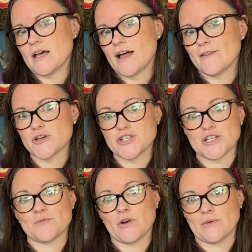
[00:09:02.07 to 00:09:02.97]
Others
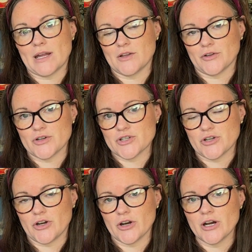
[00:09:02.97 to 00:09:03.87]
just want regular
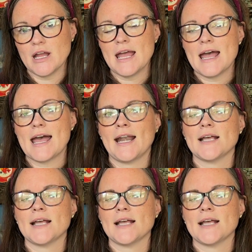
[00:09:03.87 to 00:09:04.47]
sugar. And I